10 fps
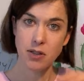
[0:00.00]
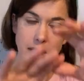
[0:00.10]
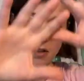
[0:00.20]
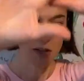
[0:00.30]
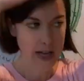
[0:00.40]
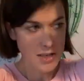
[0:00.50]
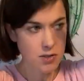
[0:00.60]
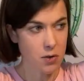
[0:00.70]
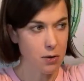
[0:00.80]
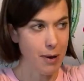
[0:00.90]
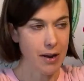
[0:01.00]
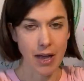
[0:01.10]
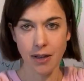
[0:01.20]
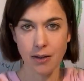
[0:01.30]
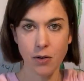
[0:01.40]
that you hear talk about
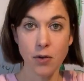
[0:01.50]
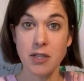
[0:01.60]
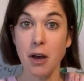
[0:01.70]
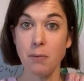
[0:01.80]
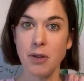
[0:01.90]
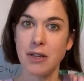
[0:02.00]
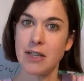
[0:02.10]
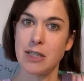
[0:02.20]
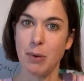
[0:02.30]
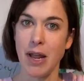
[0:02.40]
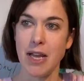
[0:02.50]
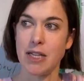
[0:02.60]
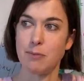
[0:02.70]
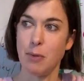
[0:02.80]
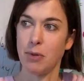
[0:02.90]
like autumnal
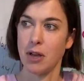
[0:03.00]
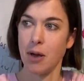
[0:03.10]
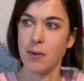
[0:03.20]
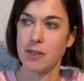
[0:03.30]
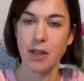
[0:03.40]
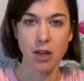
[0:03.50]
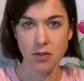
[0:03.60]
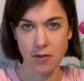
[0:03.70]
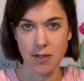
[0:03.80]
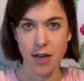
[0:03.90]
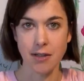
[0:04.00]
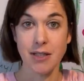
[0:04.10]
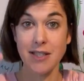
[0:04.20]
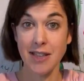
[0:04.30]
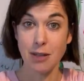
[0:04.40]
displays, people going to the countryside to
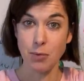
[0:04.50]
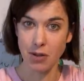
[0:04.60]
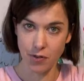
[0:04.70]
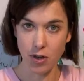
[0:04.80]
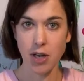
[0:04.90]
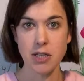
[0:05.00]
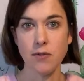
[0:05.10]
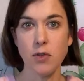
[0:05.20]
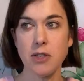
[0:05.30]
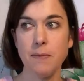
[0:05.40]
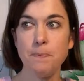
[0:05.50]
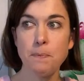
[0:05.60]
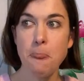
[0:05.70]
see the beautiful colours of autumn.